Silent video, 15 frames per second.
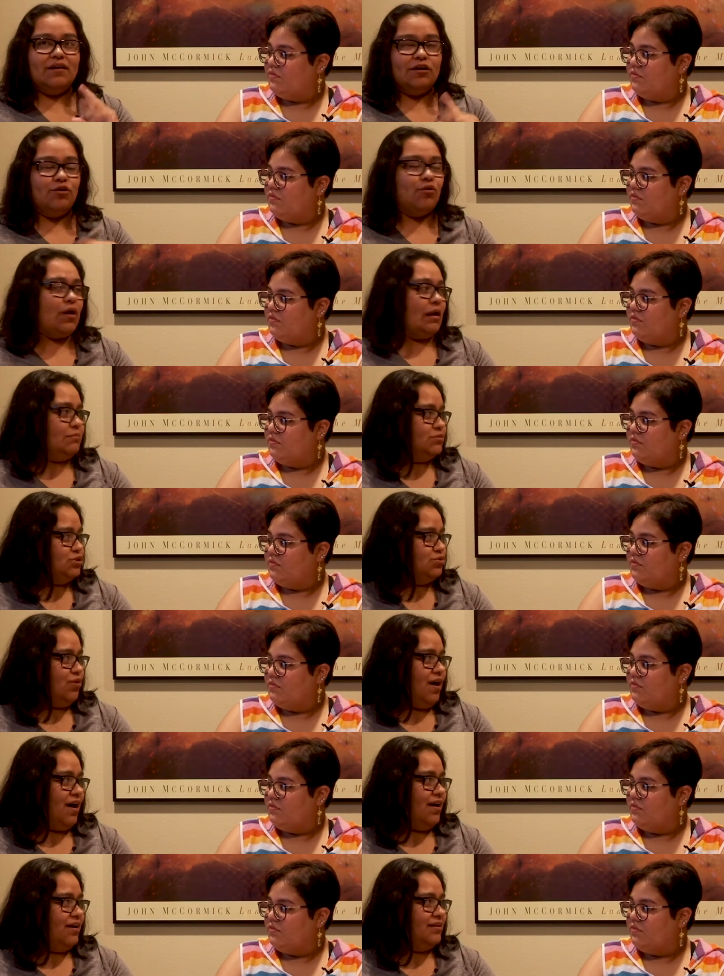Speaker 1: a gram too
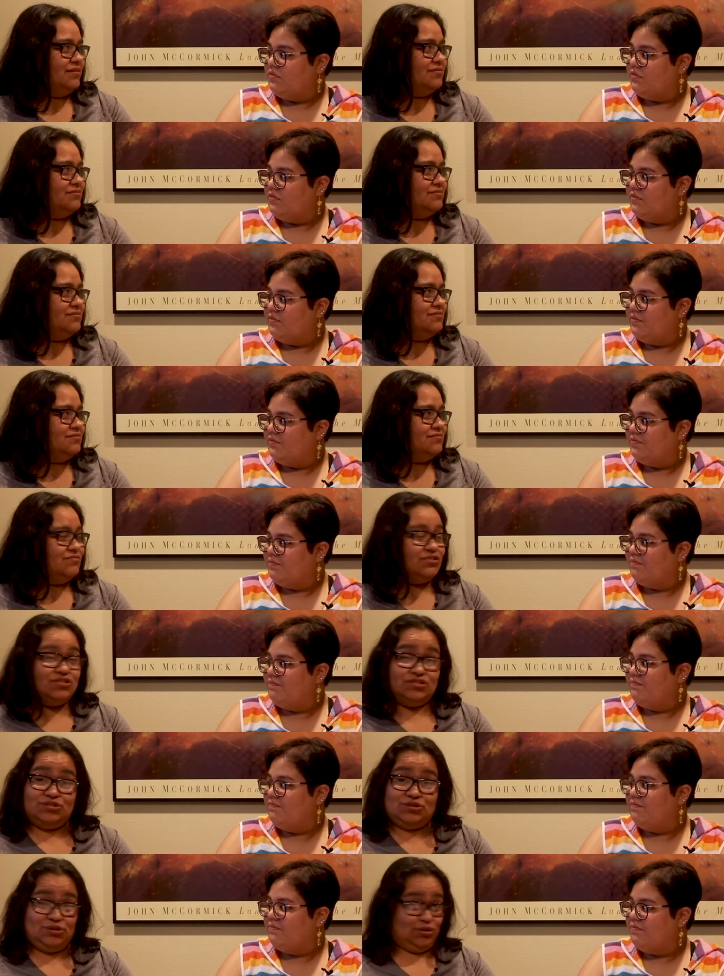high, which
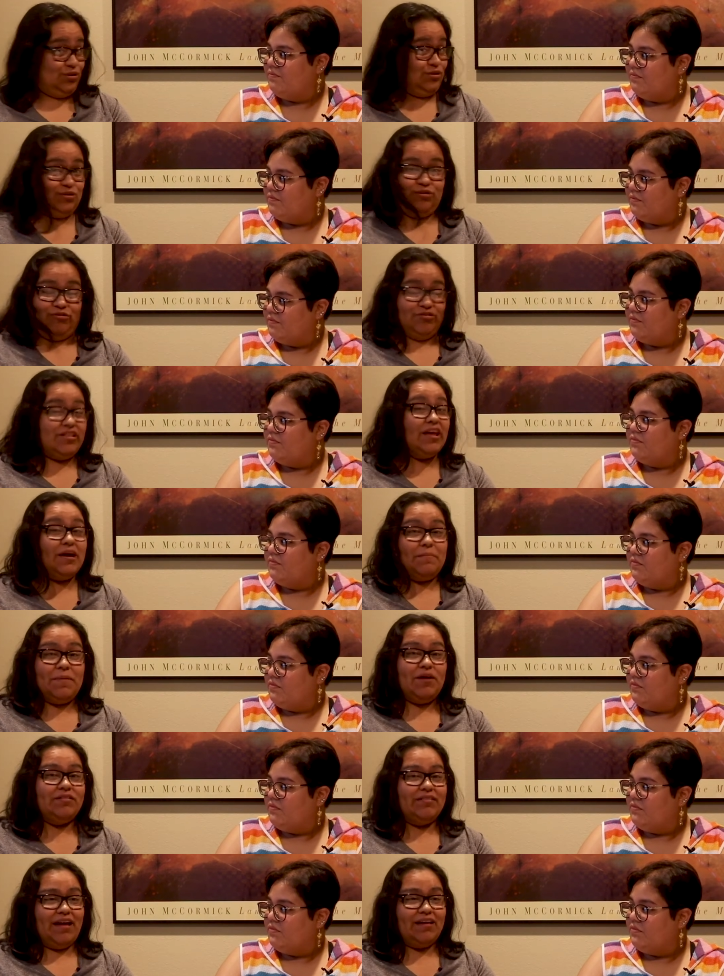is think
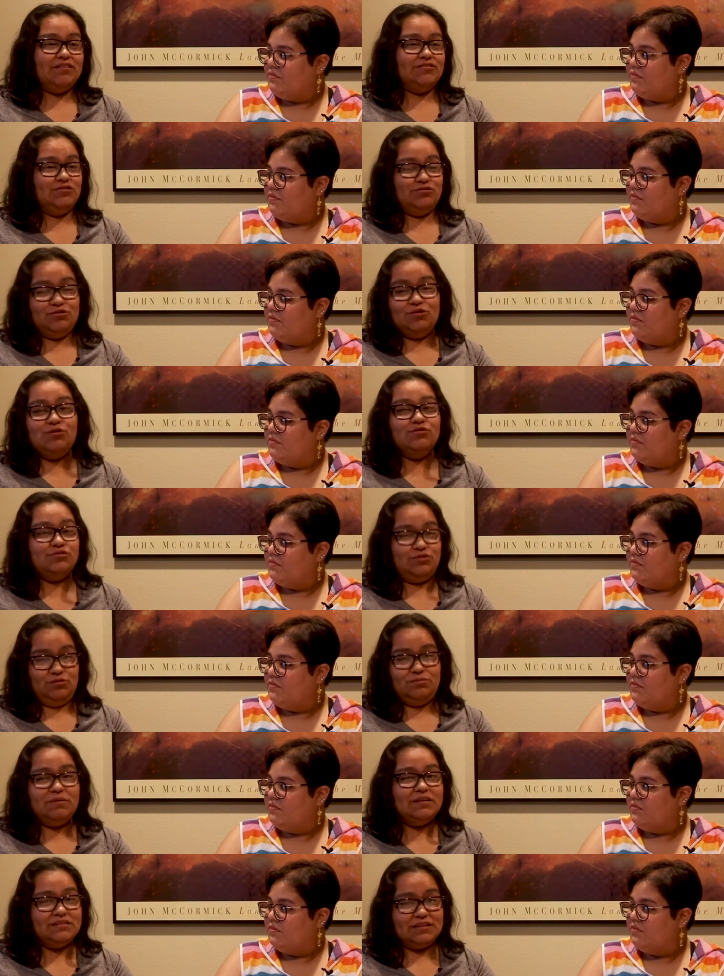about that. A two year old, you
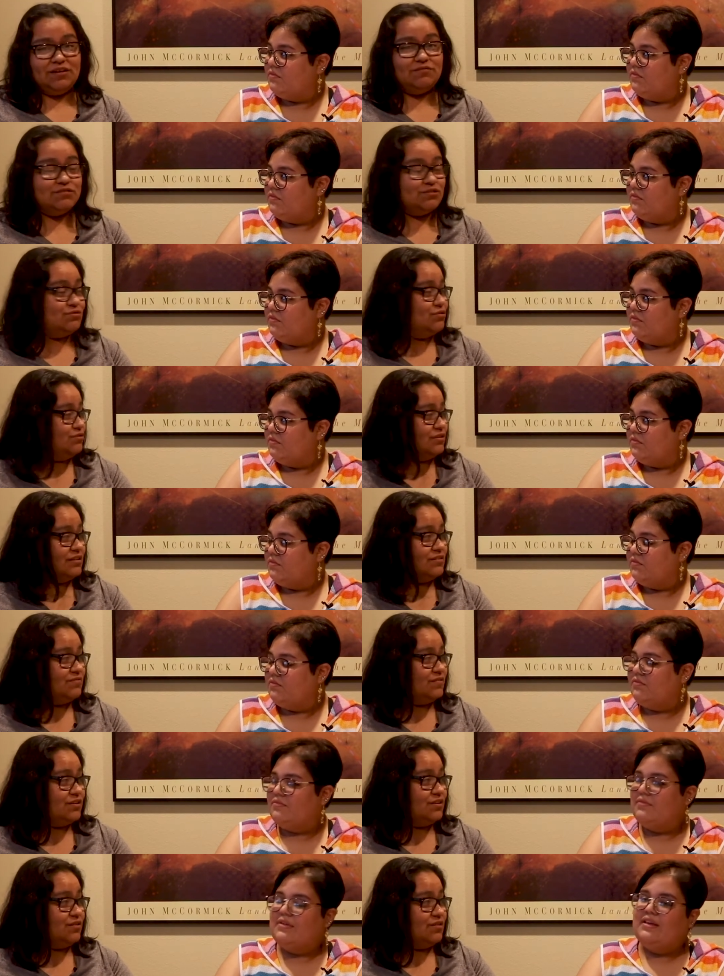being scared of a two year old, that's
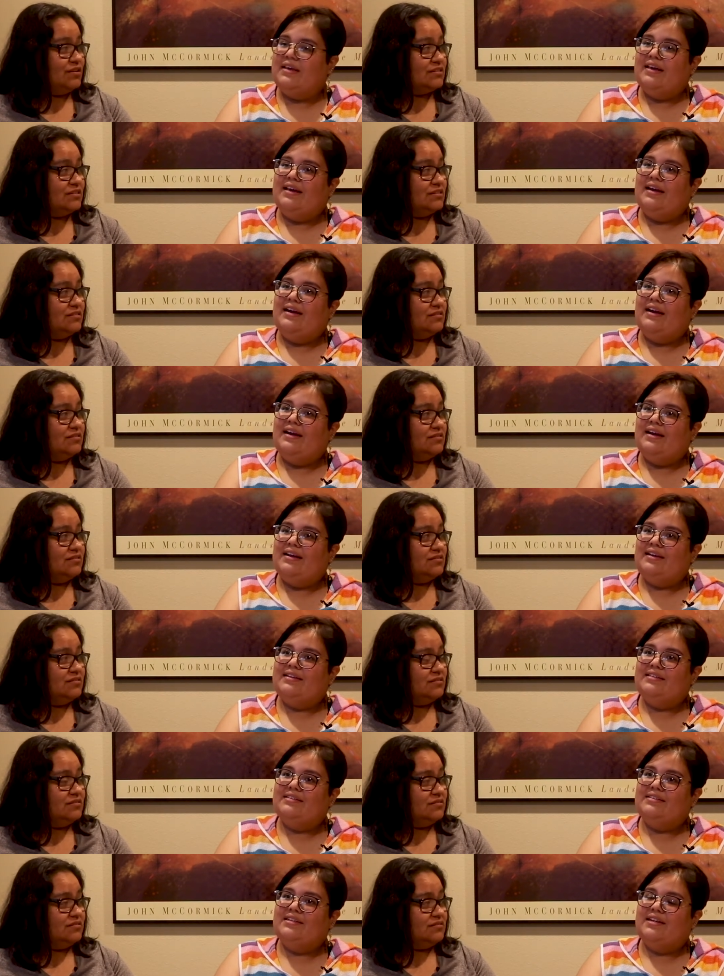fucking crazy.
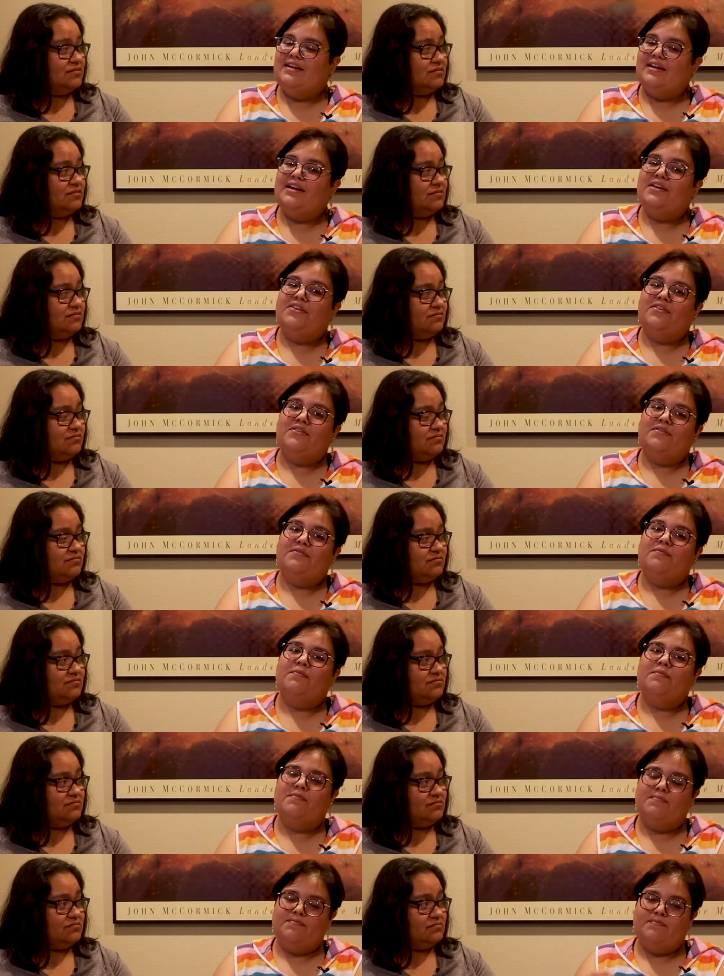
Speaker 2: And I,
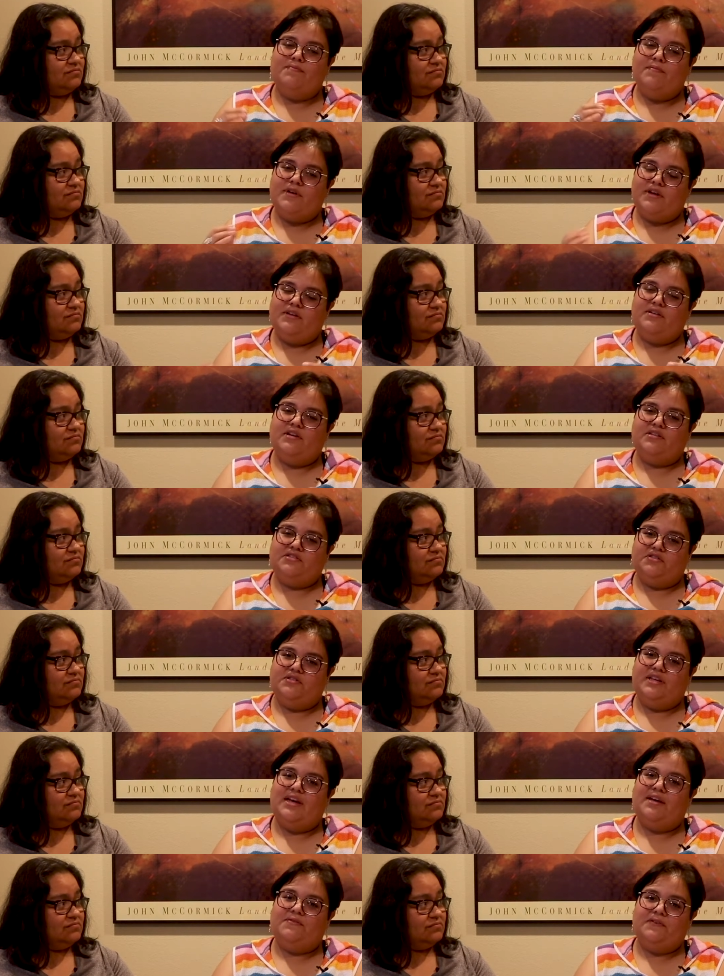my doctors
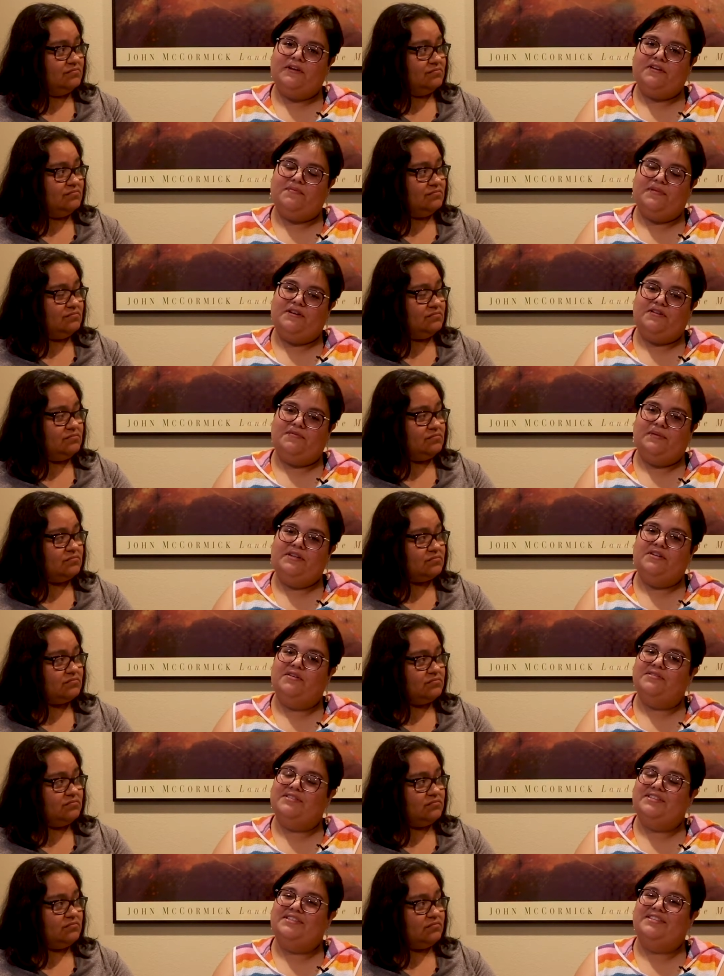have recommended me
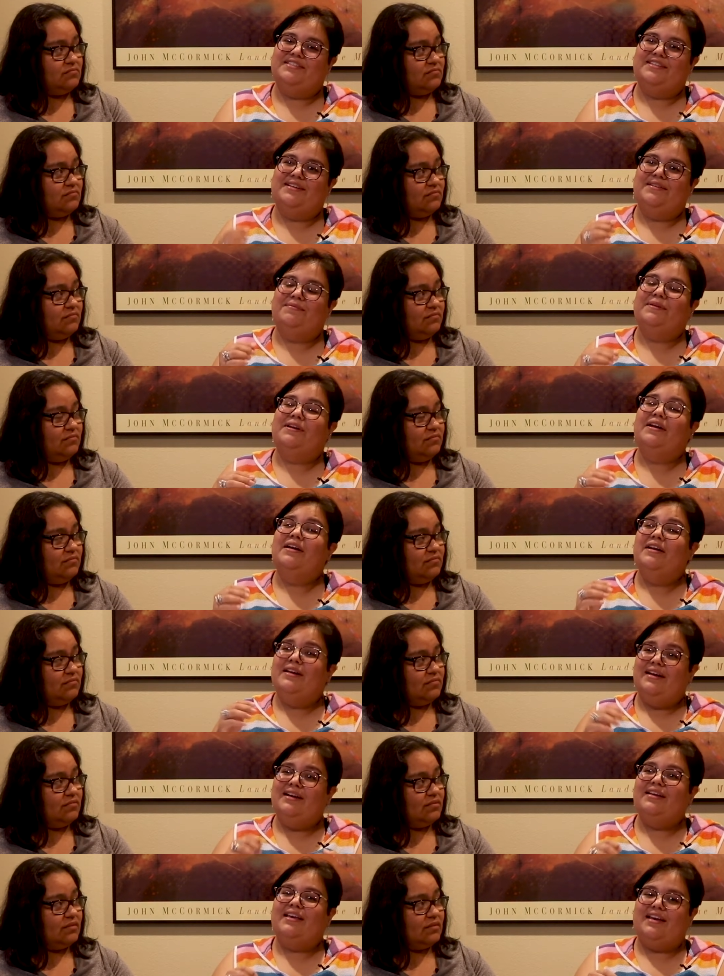dosages, eh, but
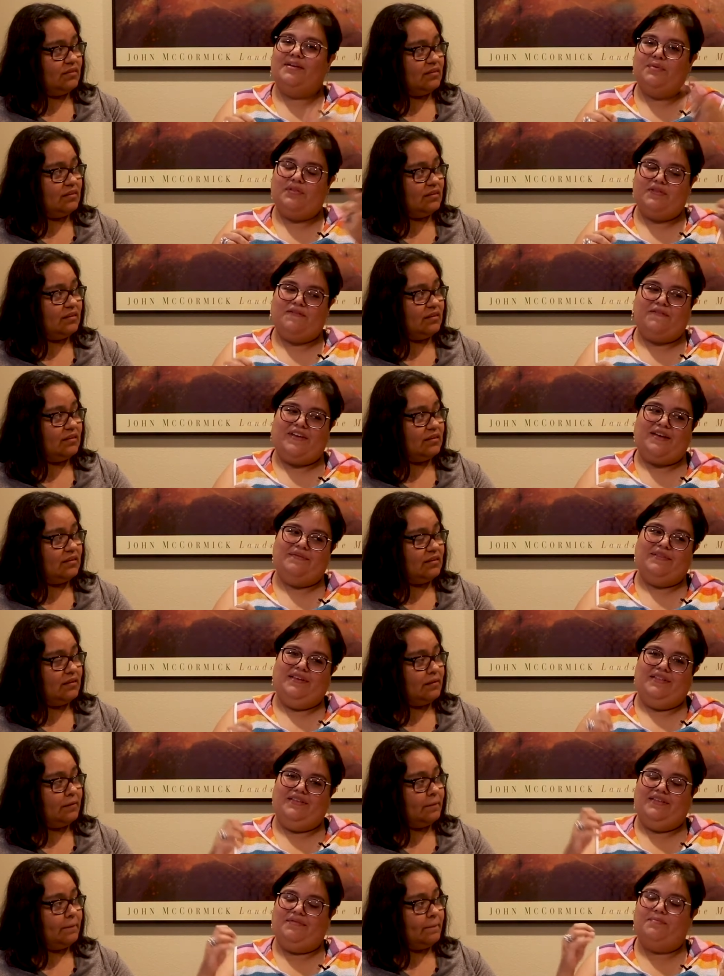again, with the family,
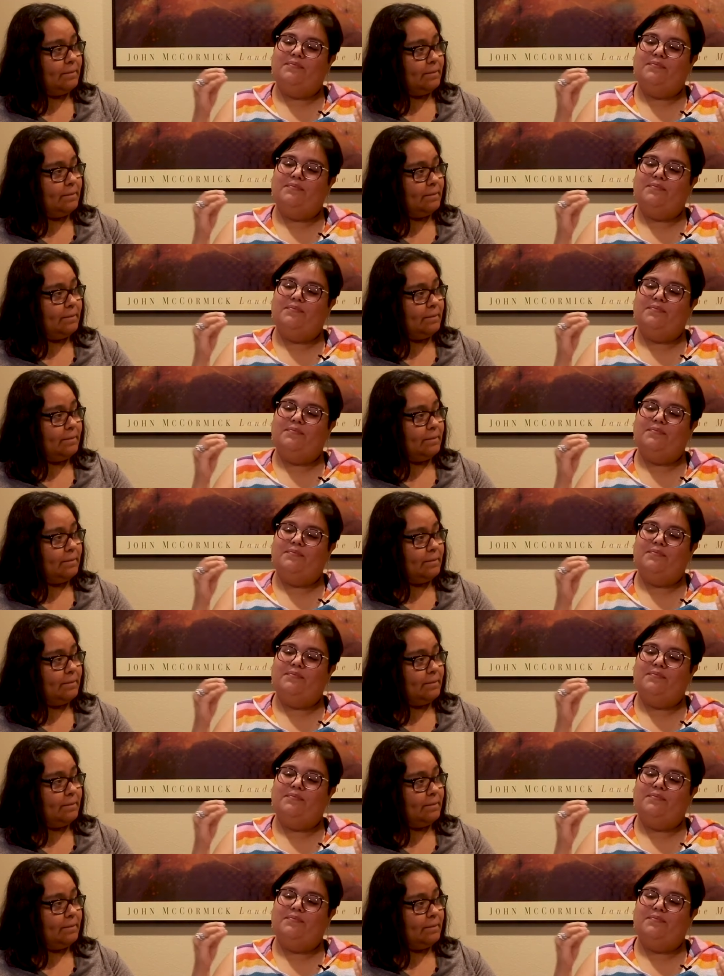they